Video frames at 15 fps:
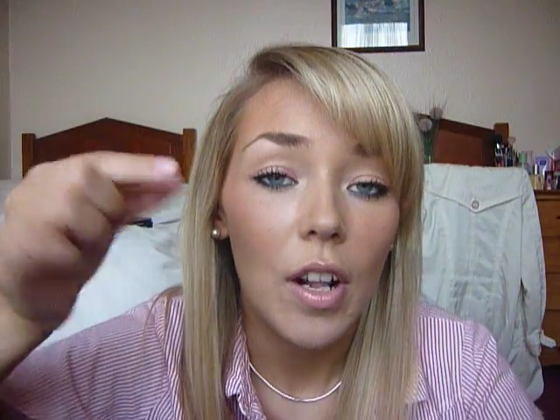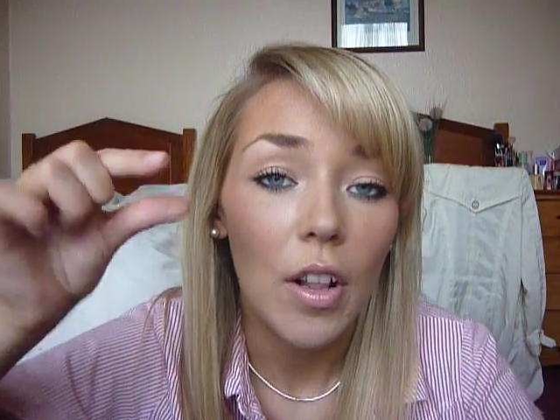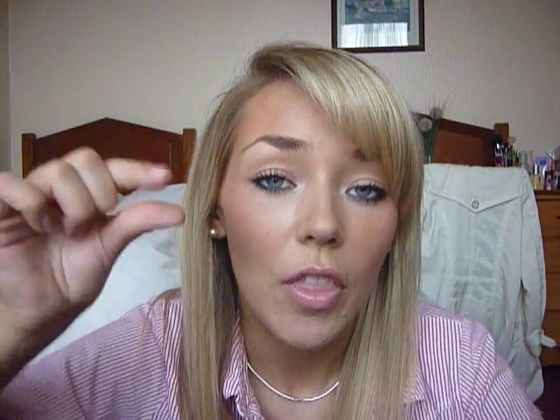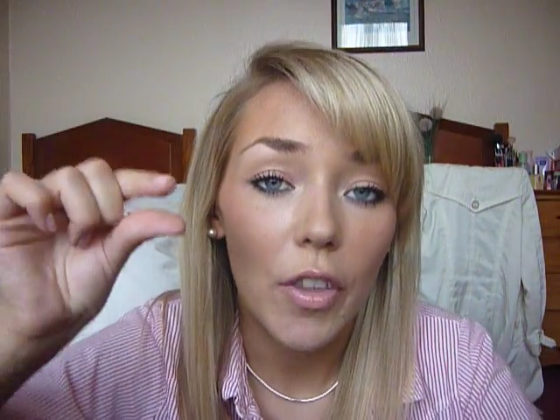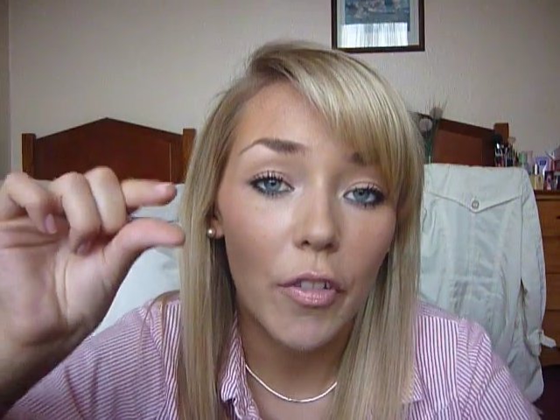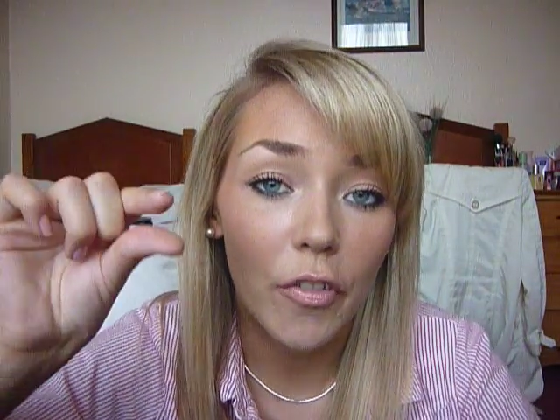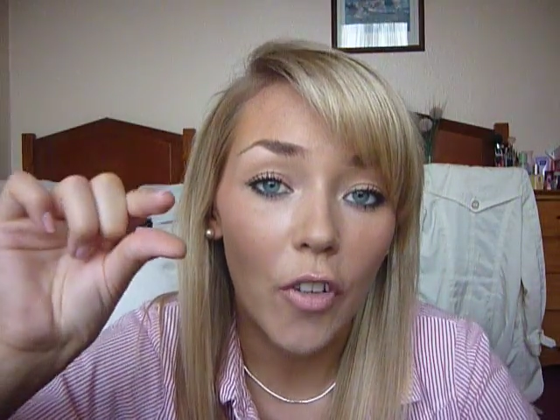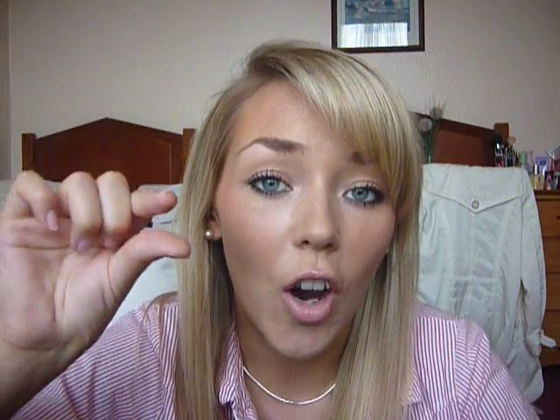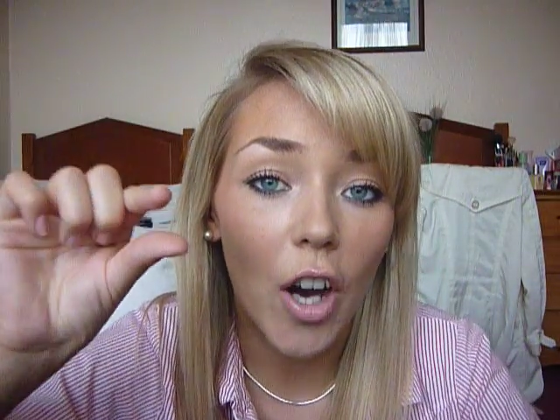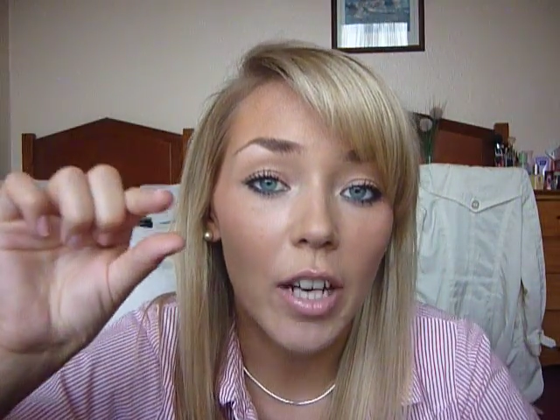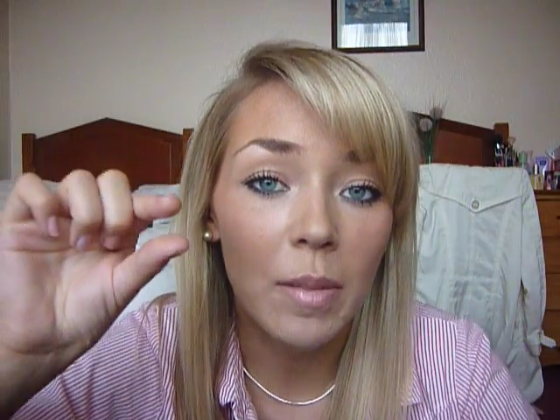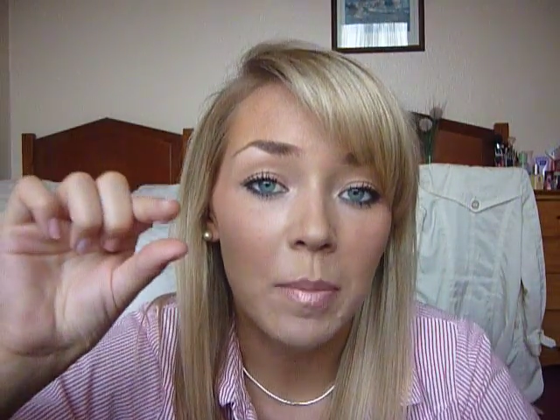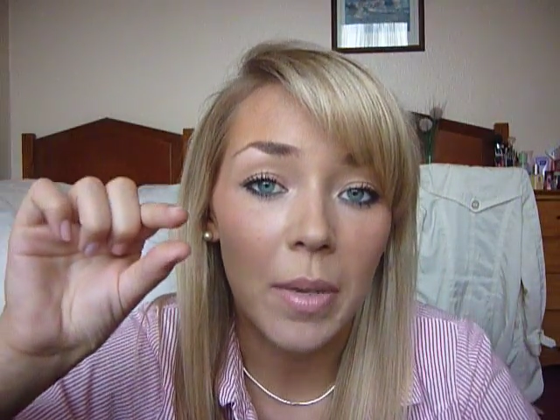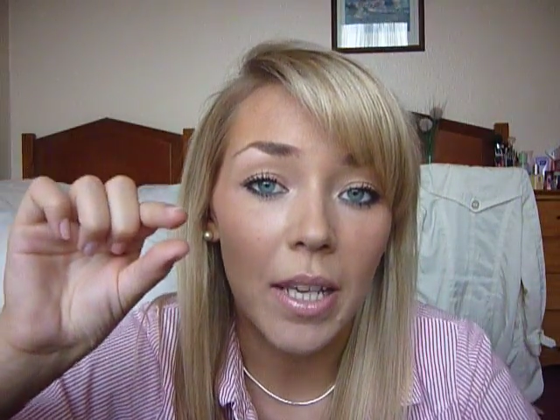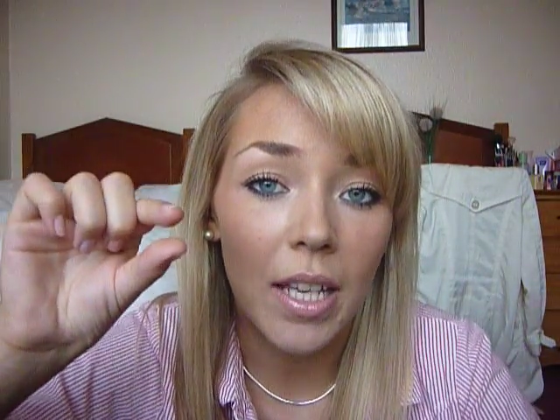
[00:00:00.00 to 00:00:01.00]
the
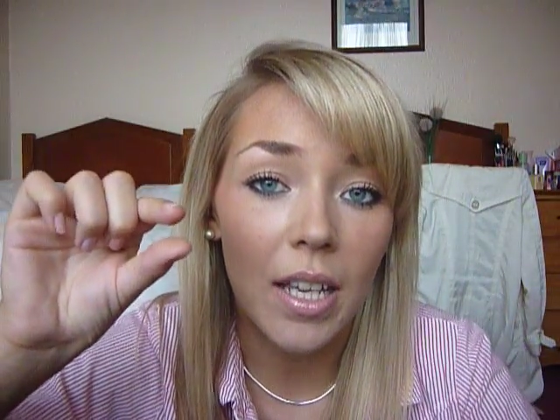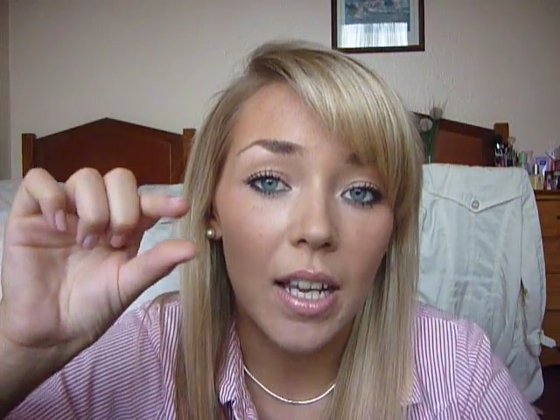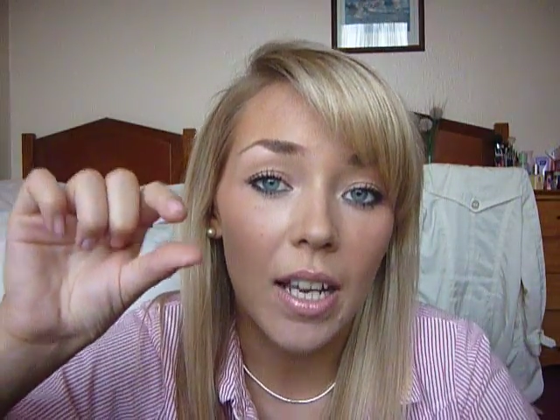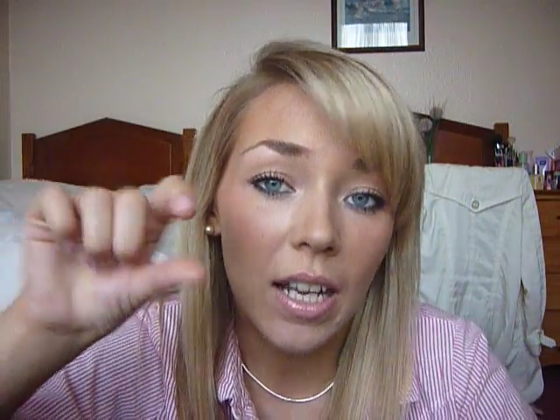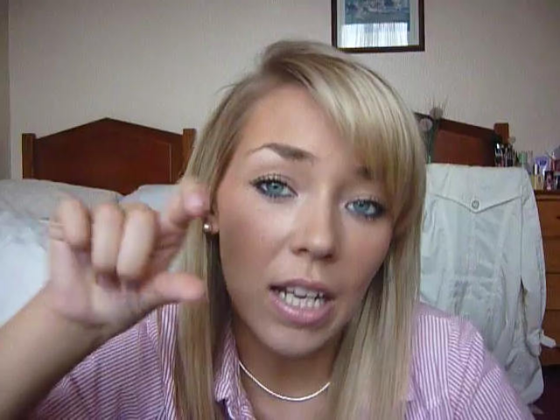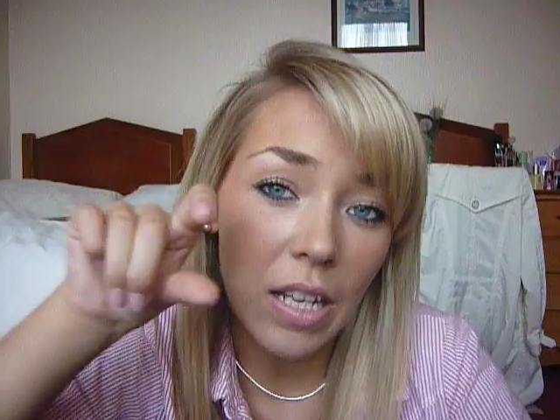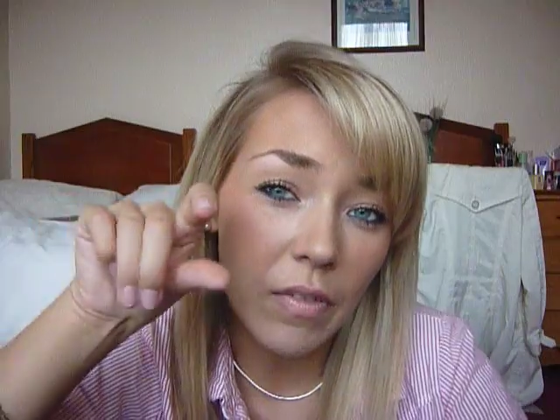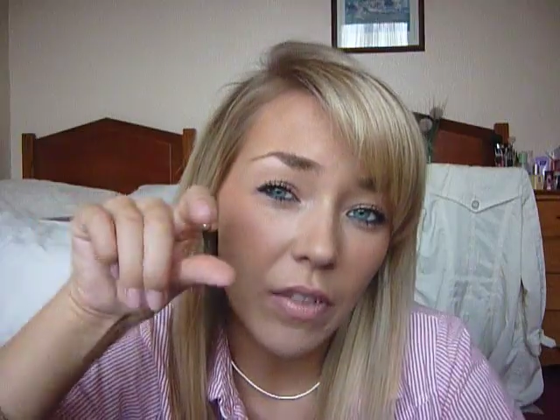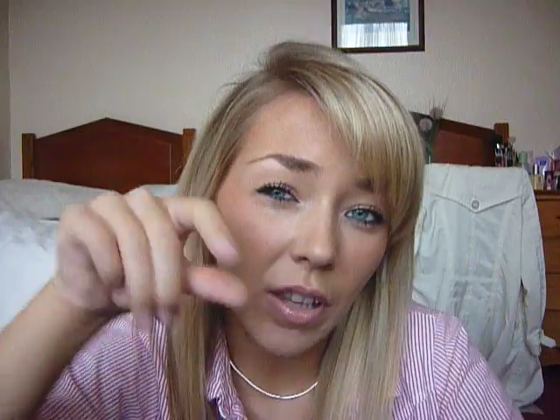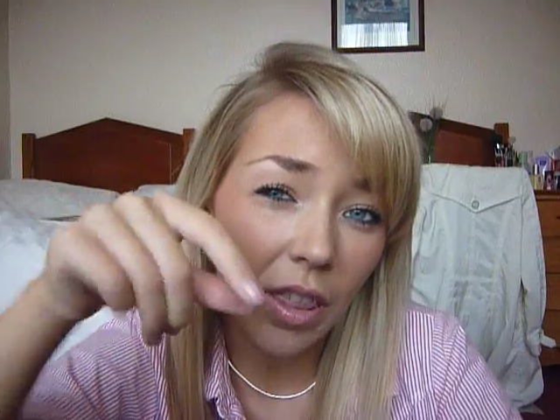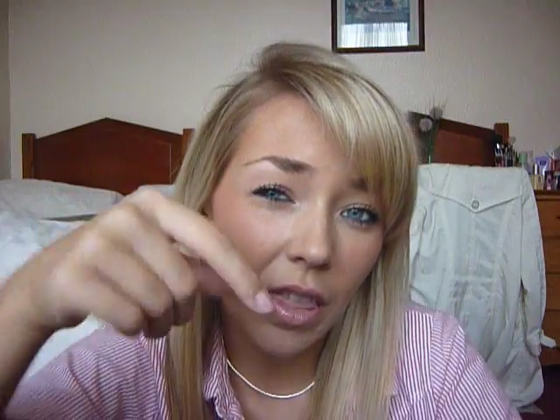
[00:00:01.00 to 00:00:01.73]
fine bit and leaving the